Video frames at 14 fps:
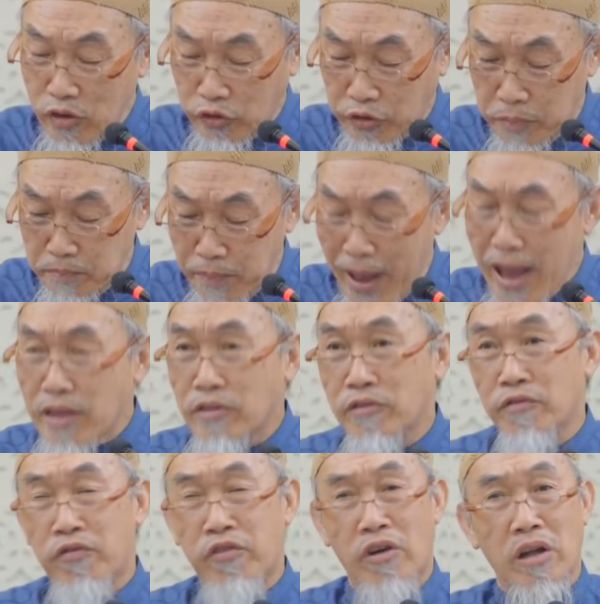that you
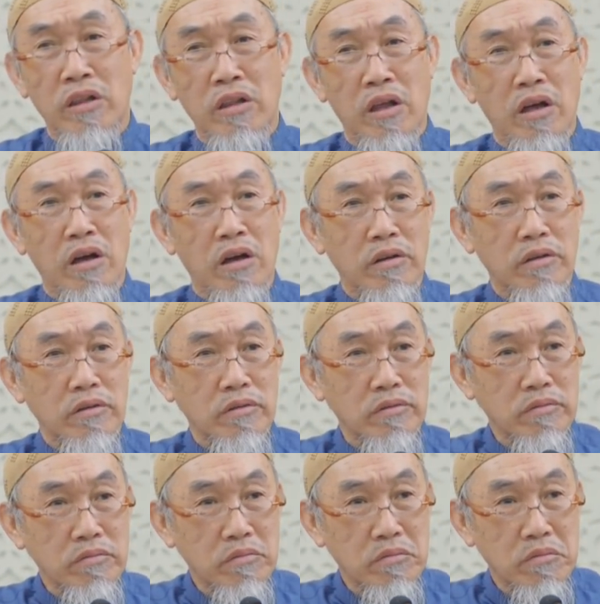spend for Allah,
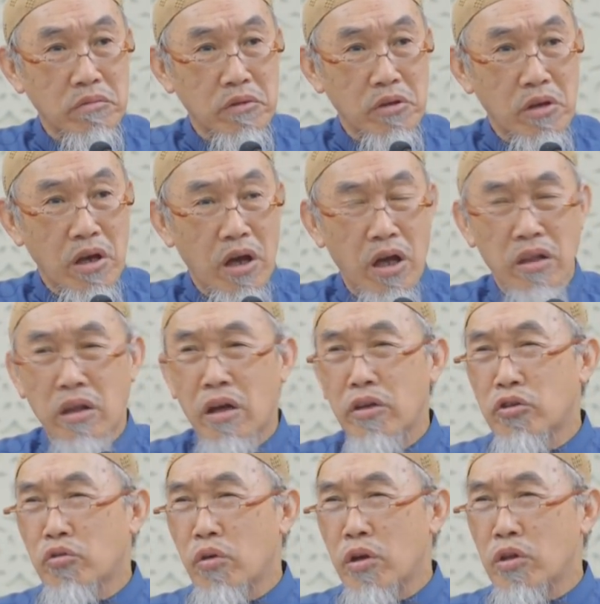
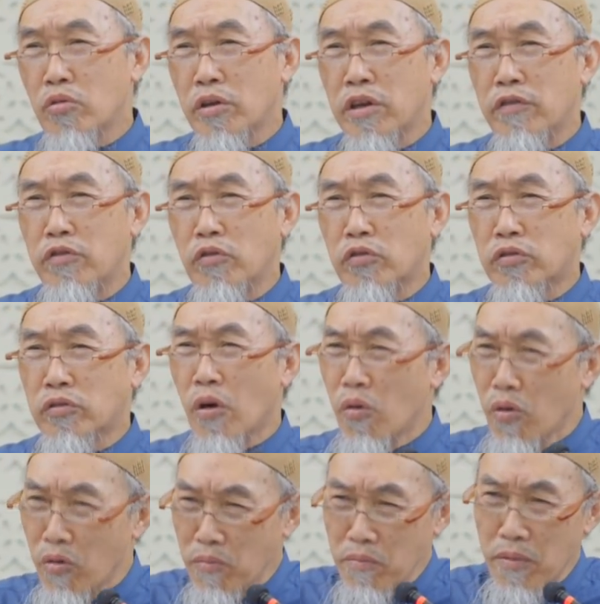Allah is going to give you
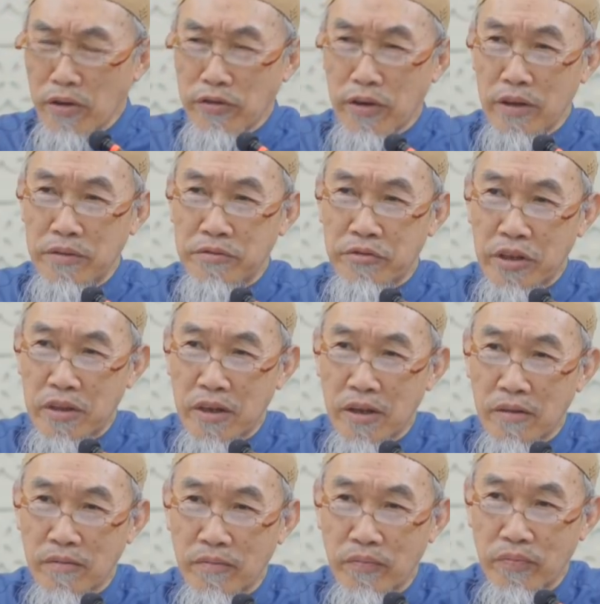so much in
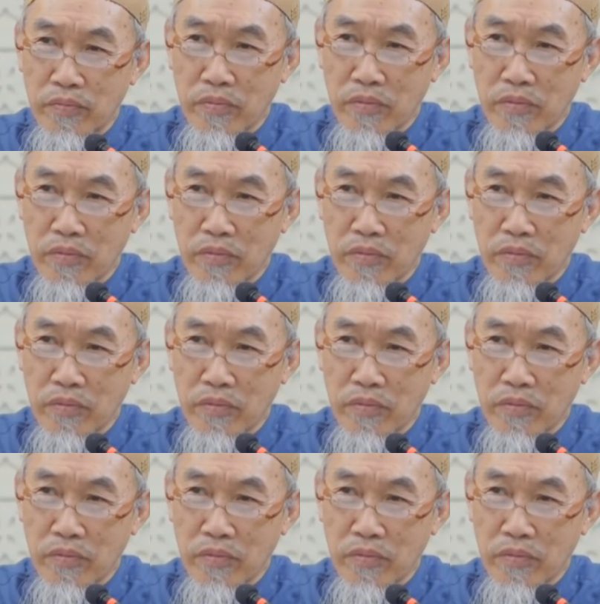return.